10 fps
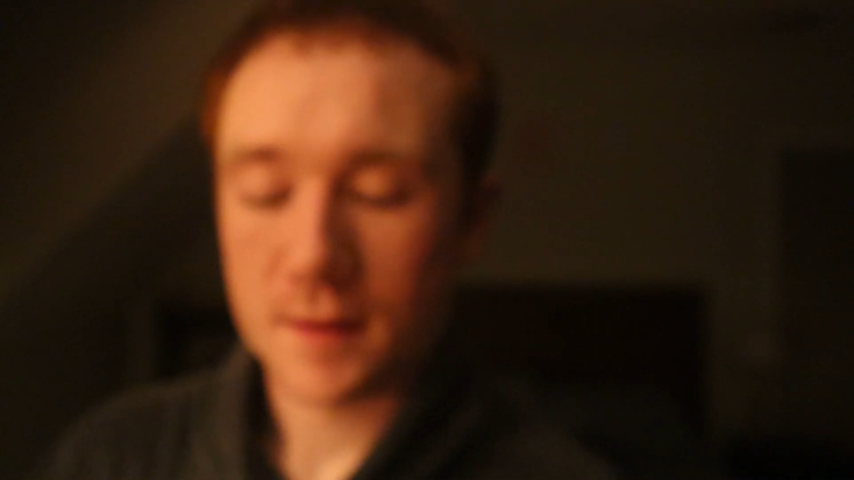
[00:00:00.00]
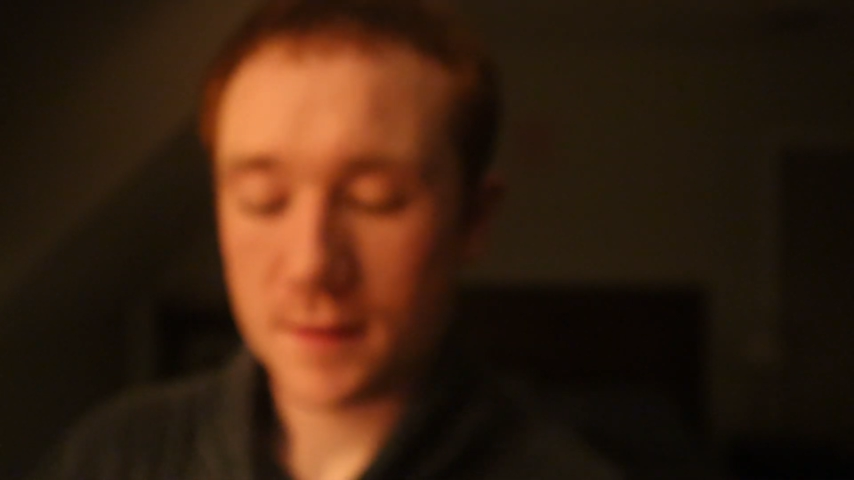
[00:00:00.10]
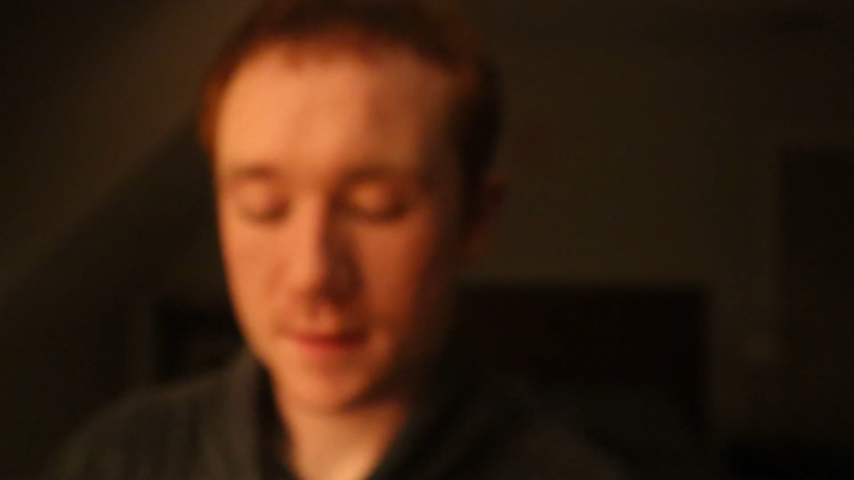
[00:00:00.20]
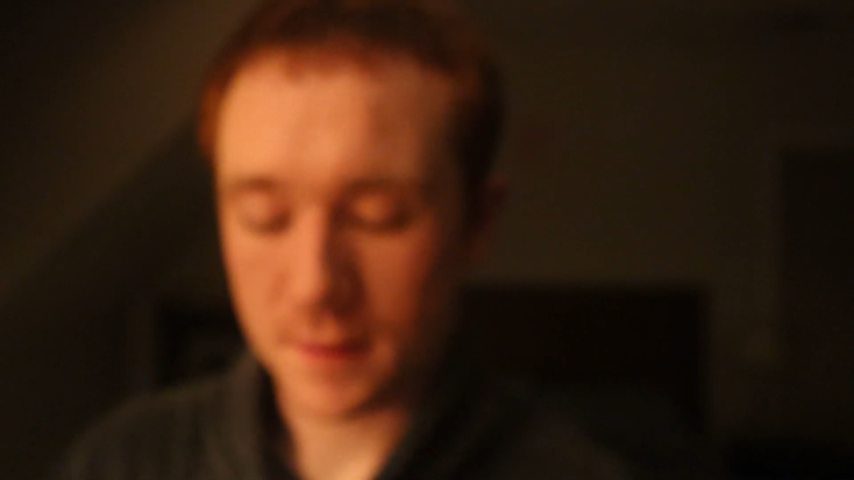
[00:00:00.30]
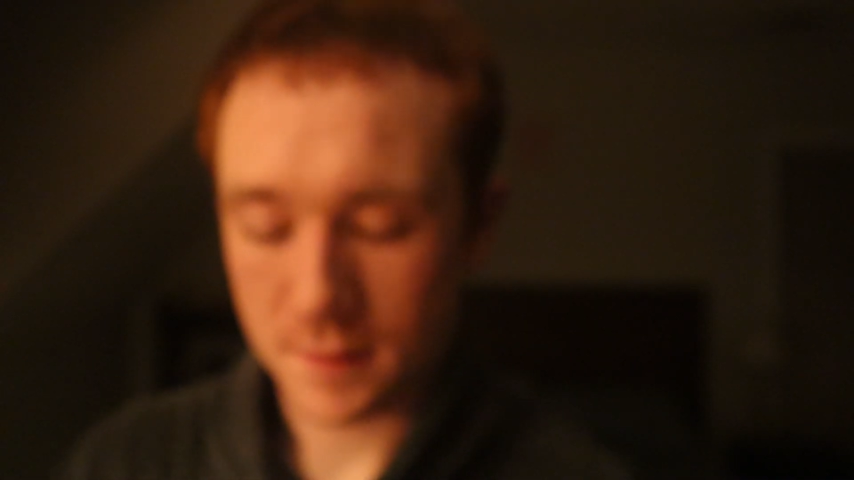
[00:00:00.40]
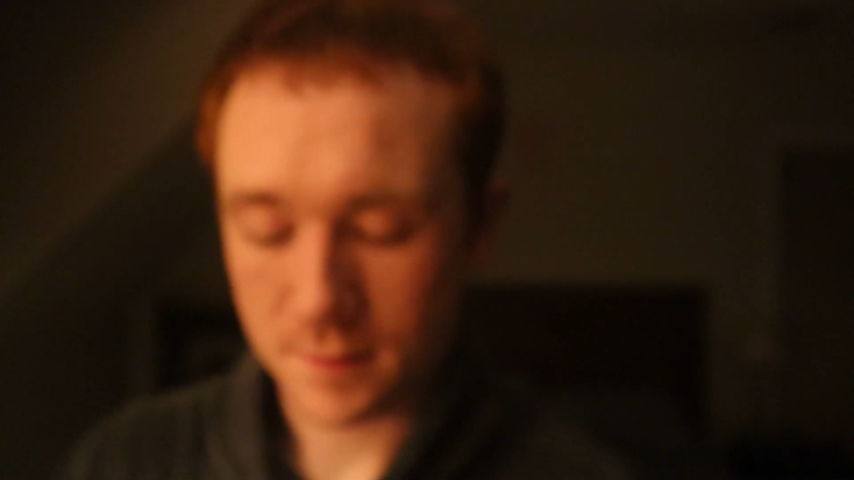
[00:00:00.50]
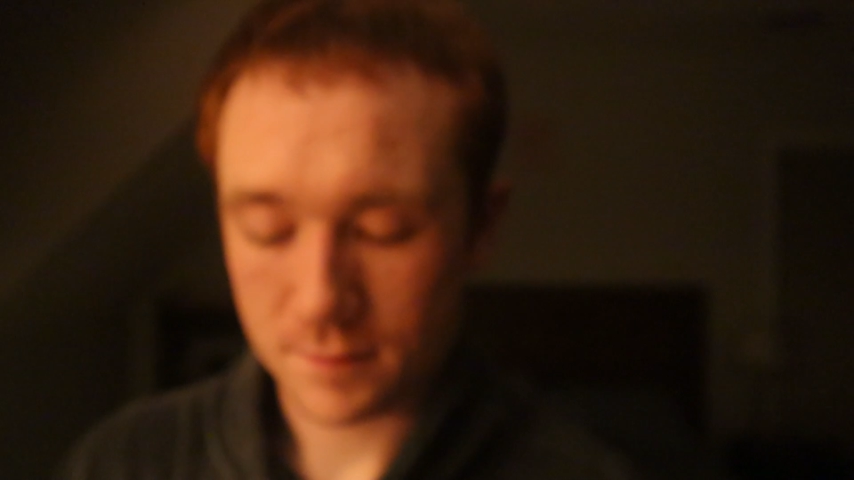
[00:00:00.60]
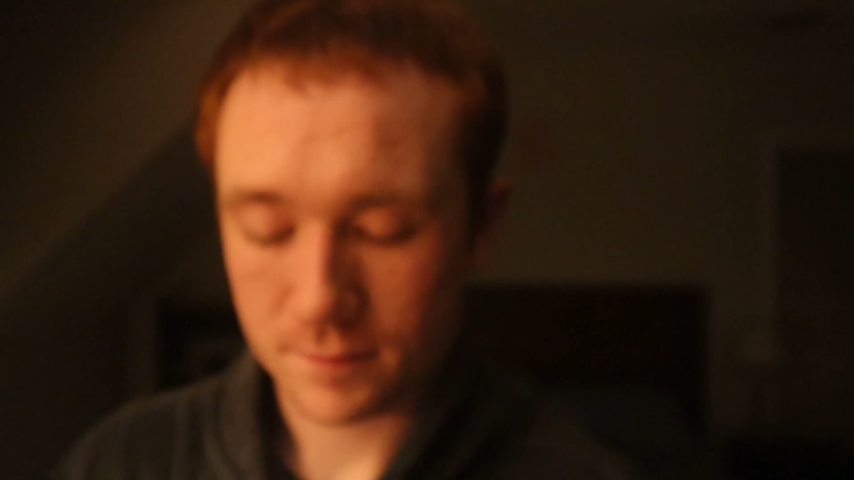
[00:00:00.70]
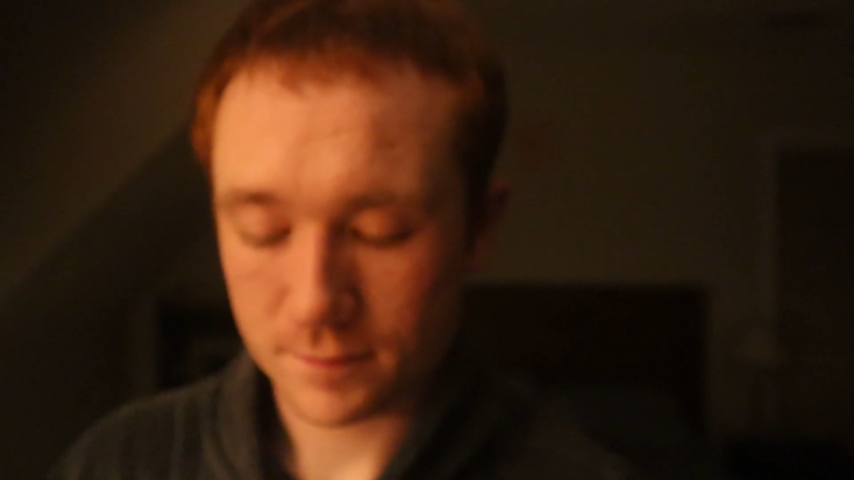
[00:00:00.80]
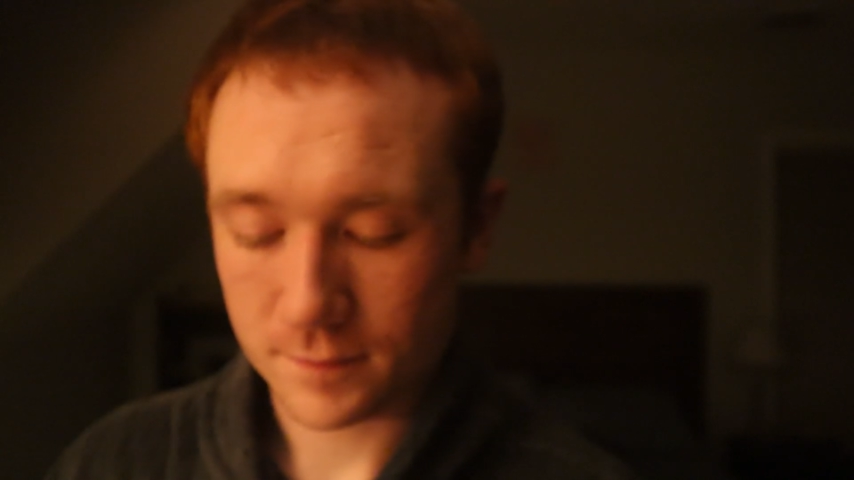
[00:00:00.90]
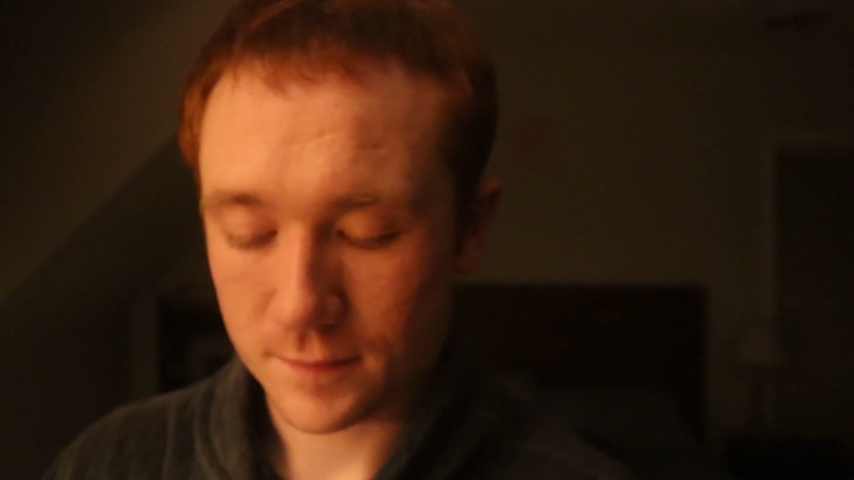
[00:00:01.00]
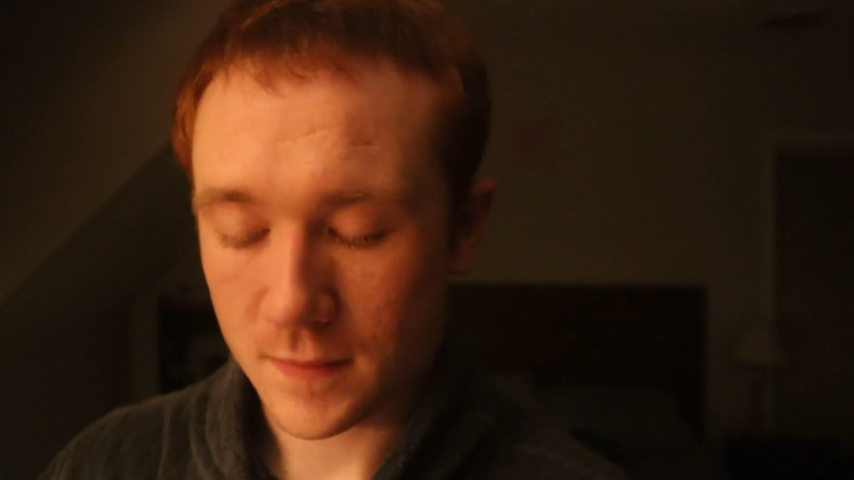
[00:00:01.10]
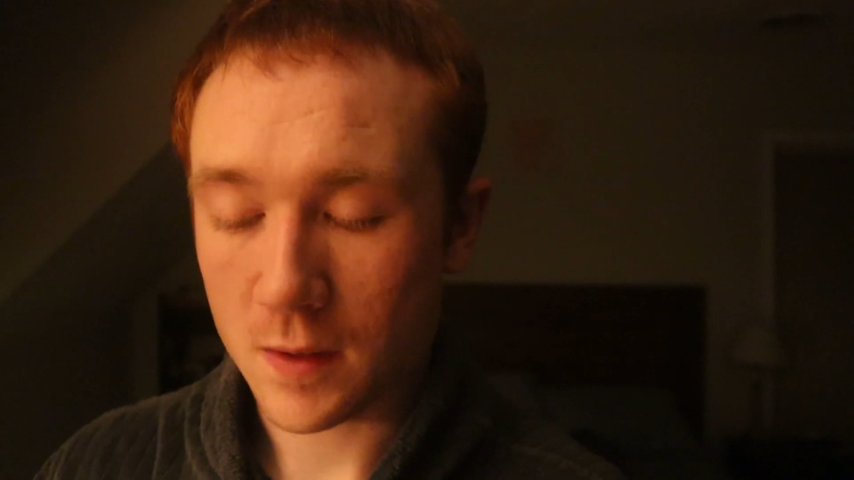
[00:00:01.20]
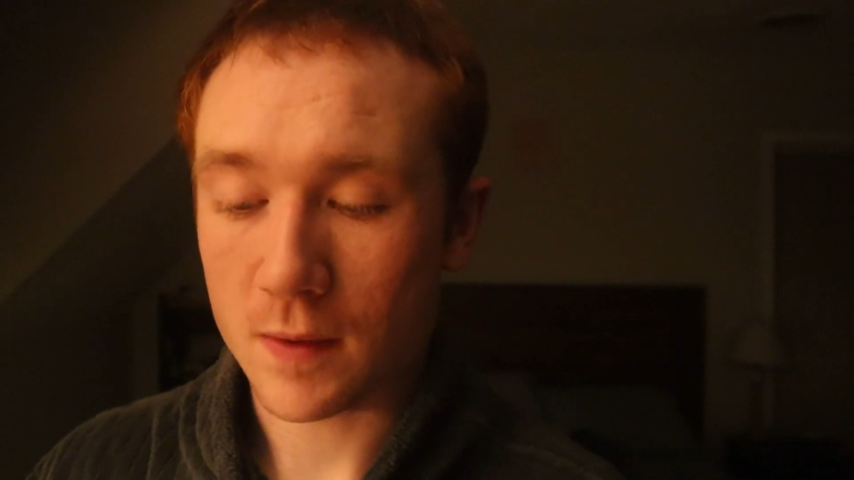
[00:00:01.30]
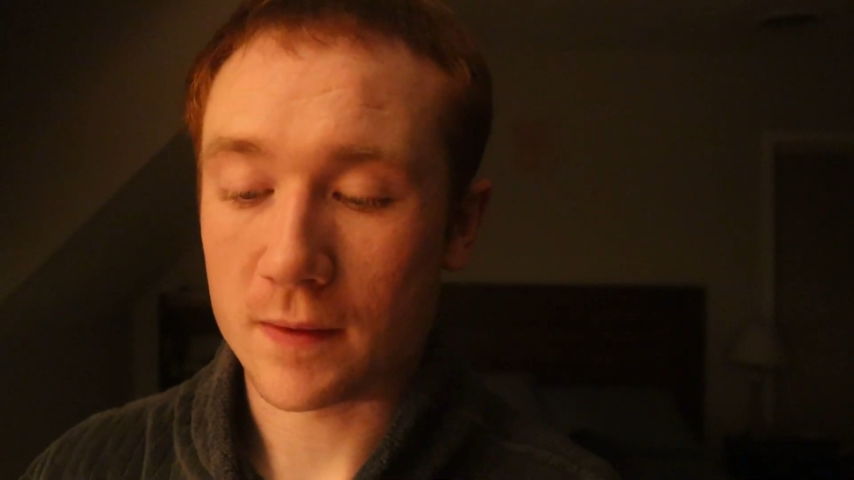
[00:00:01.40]
So,
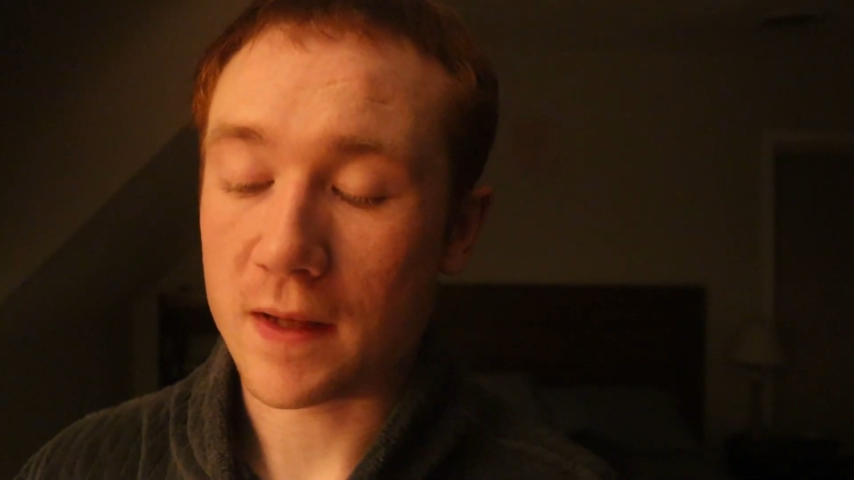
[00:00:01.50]
oh well,